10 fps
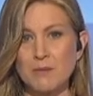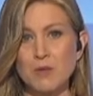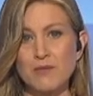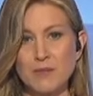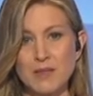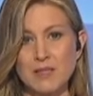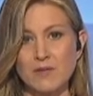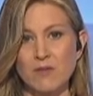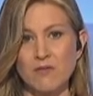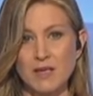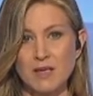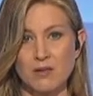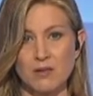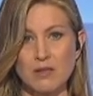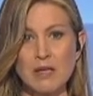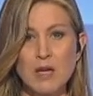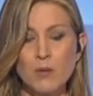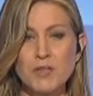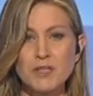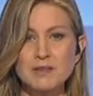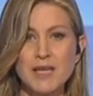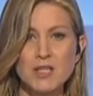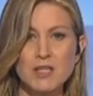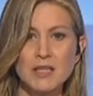movements of the vehicle which allegedly